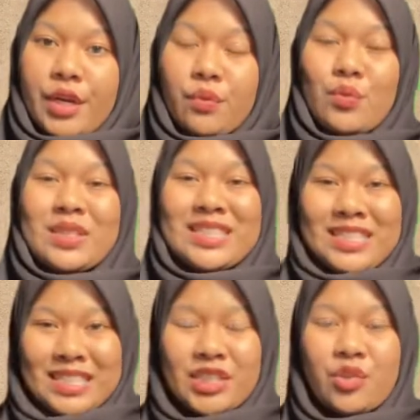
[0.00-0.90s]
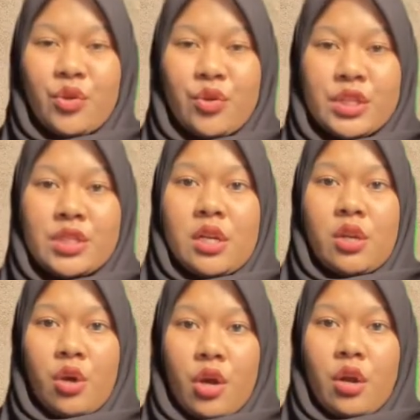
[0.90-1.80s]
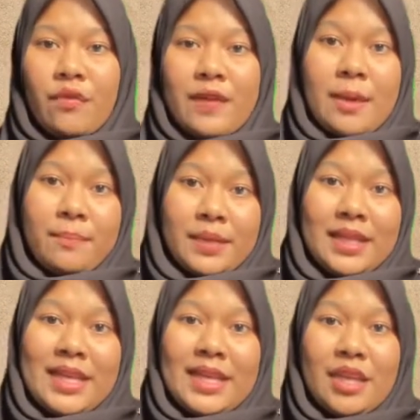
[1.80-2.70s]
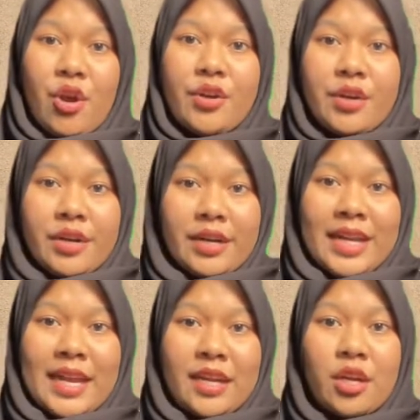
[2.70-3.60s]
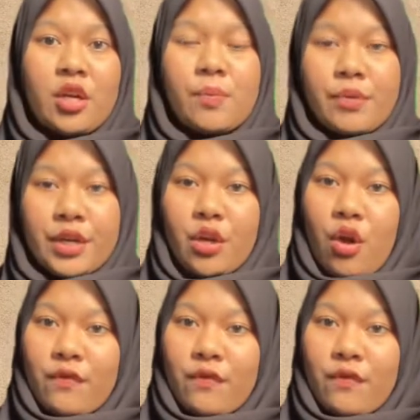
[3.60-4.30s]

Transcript: who is distinguished Lord of Apple in ordinary and a corporate of